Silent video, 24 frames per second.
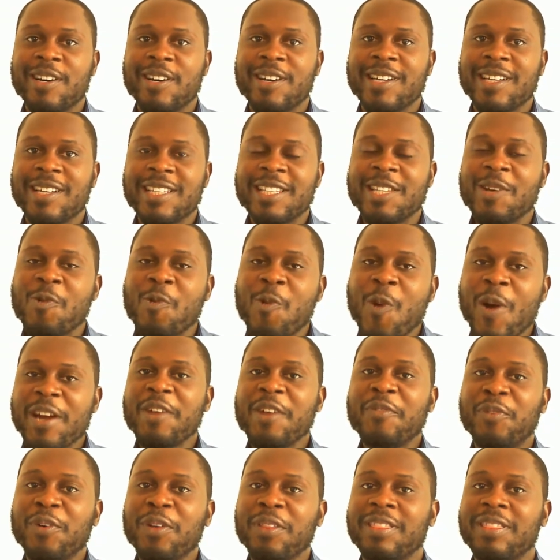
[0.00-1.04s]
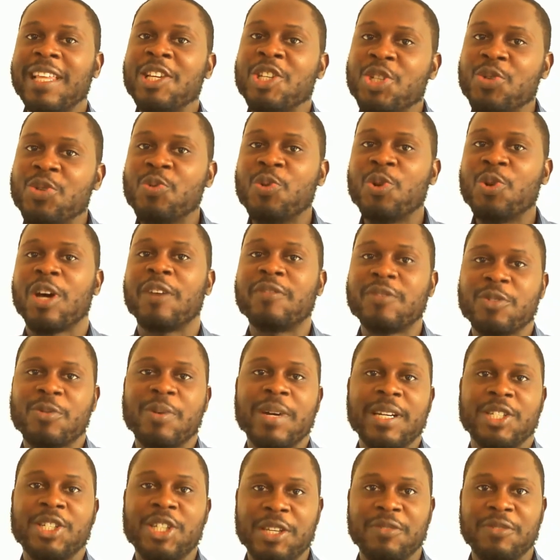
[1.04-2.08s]
the wonderful things you would love to
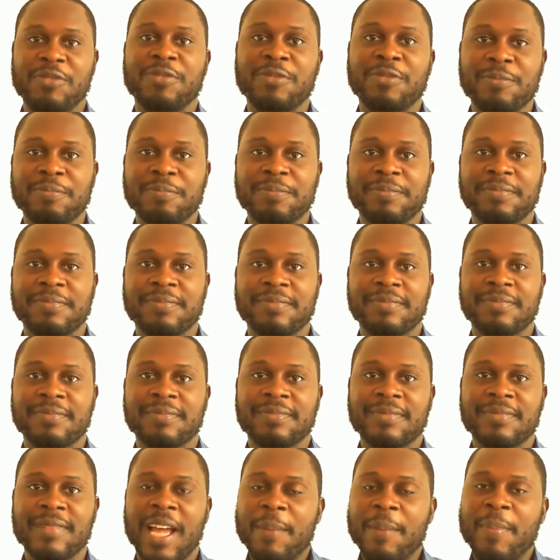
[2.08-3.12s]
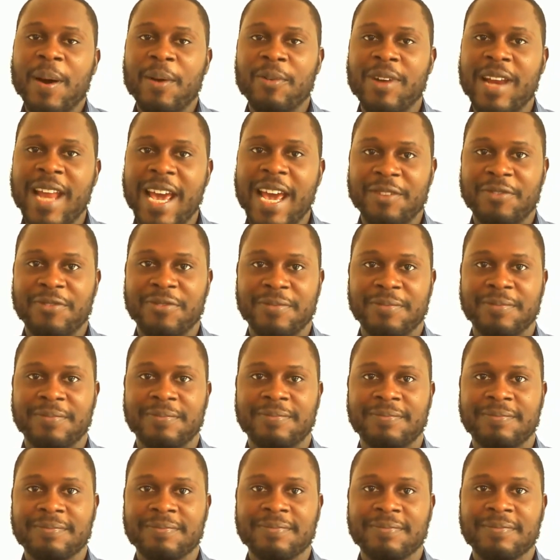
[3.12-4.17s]
achieve about life.
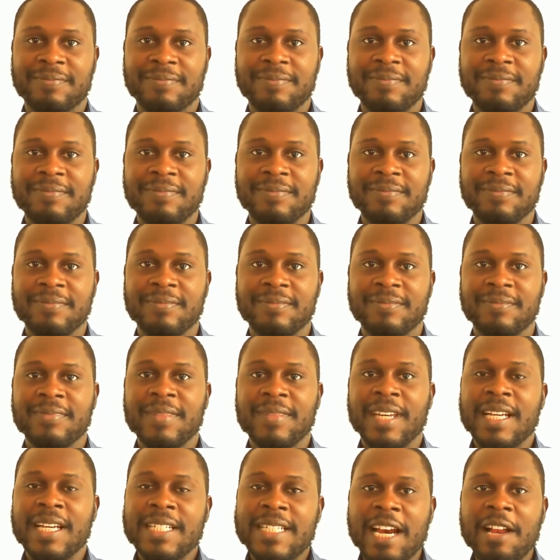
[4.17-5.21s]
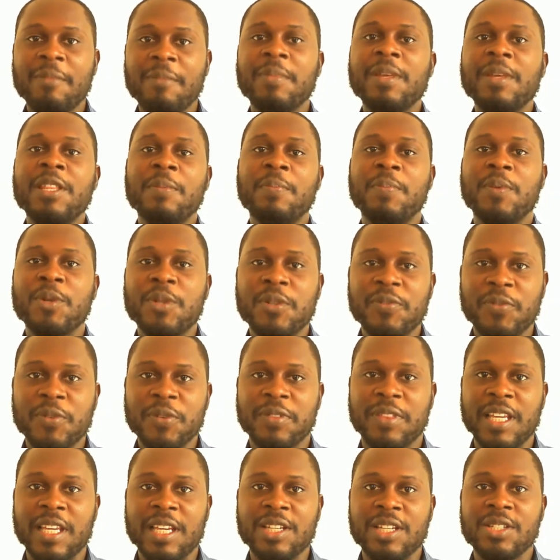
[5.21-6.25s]
Tell me the beautiful
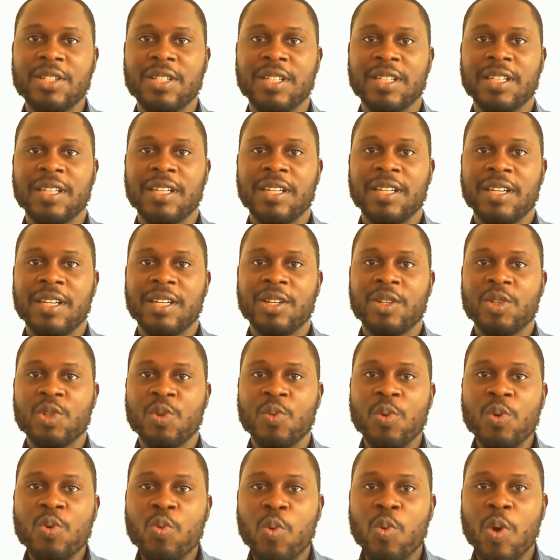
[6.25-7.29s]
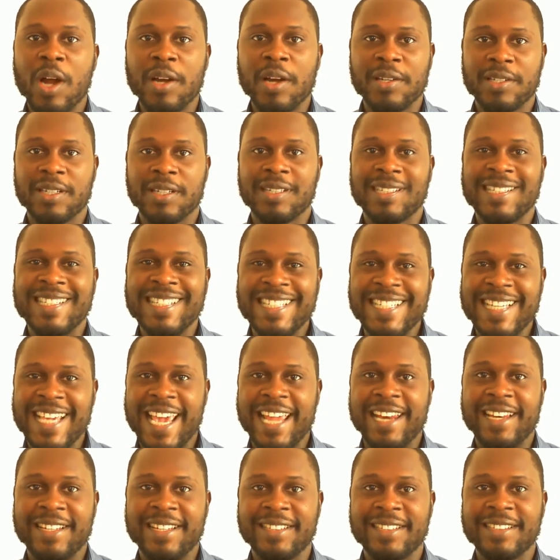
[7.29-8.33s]
things you would want to get.